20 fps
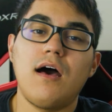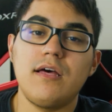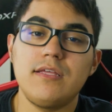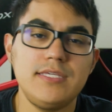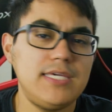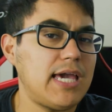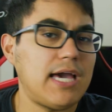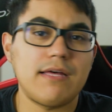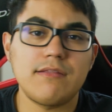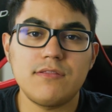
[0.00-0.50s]

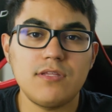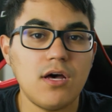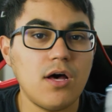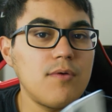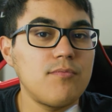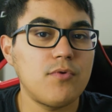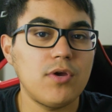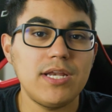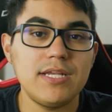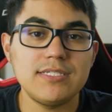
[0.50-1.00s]
yeah, the
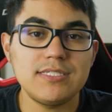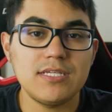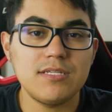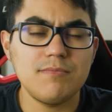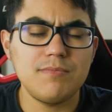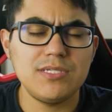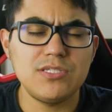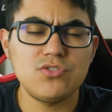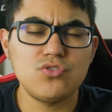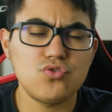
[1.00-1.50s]
upgrade is going
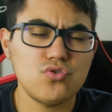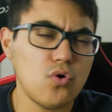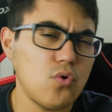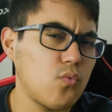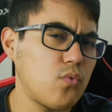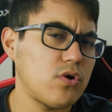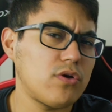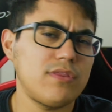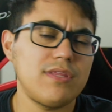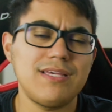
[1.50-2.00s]
to be so
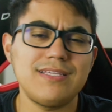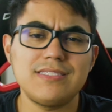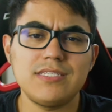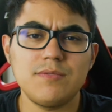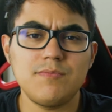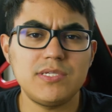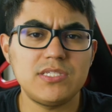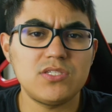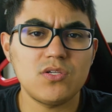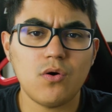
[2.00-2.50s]
worth it. It's going
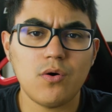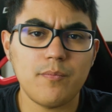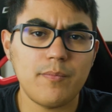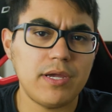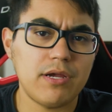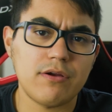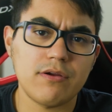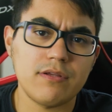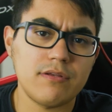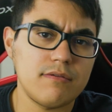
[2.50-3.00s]
to be so
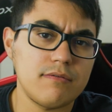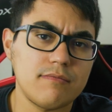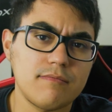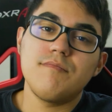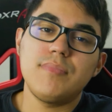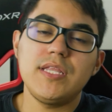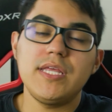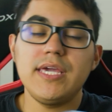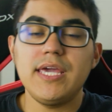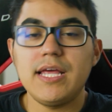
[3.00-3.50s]
apparent.
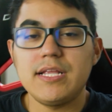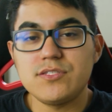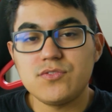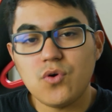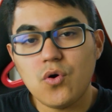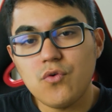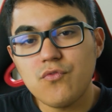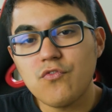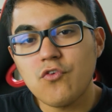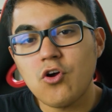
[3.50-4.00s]
But again, so
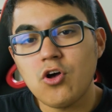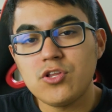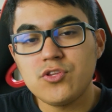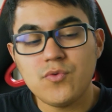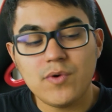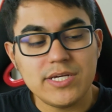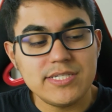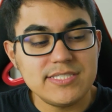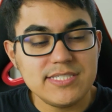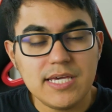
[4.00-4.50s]
overall,
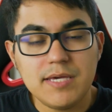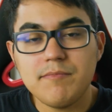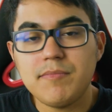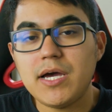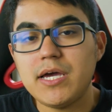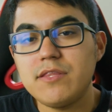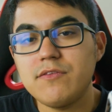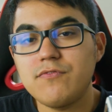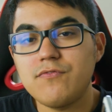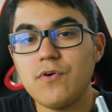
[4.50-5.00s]
do I say
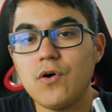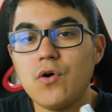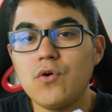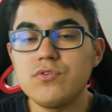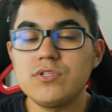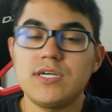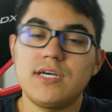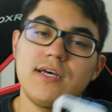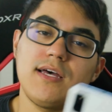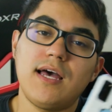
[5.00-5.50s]
buy the
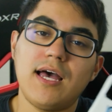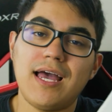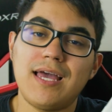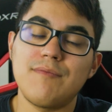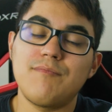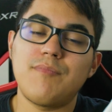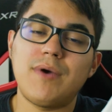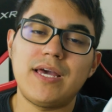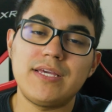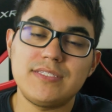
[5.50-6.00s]
phone?
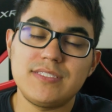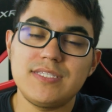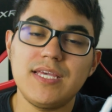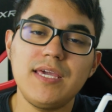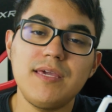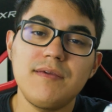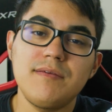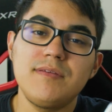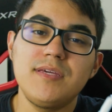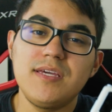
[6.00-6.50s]
I
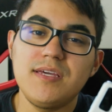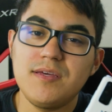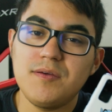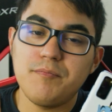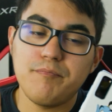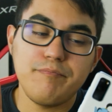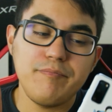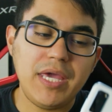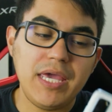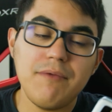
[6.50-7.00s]
say
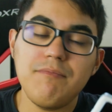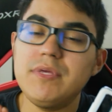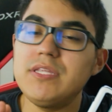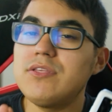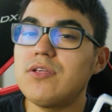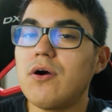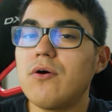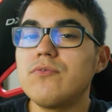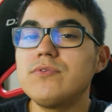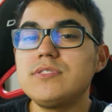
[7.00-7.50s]
maybe
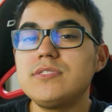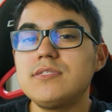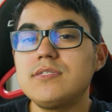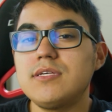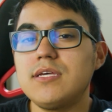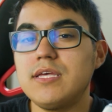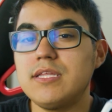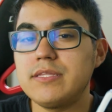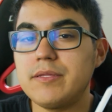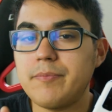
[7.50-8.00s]
don't,
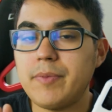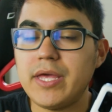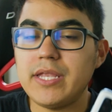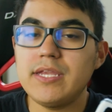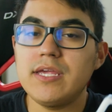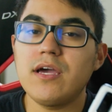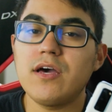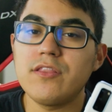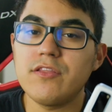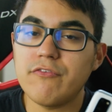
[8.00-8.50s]

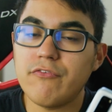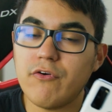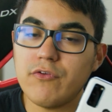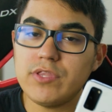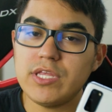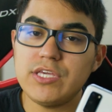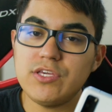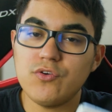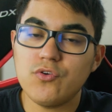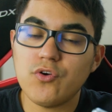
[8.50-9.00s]
depending on the phone
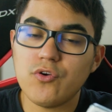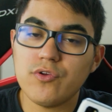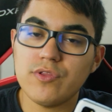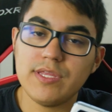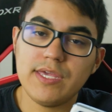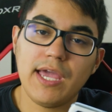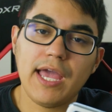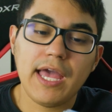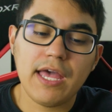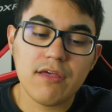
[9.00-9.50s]
that you
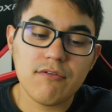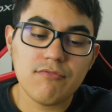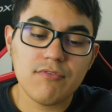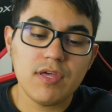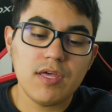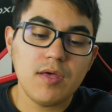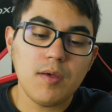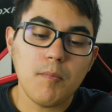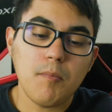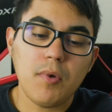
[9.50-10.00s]
currently have.
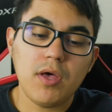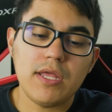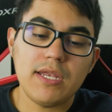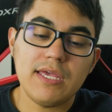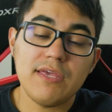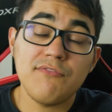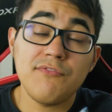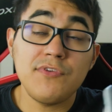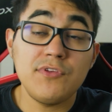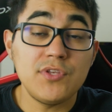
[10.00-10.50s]
But
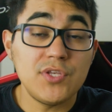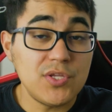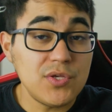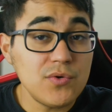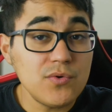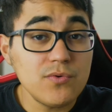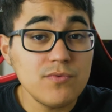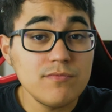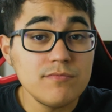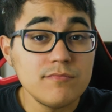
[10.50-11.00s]
if you
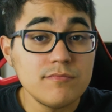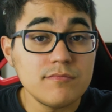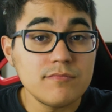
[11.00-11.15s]
do,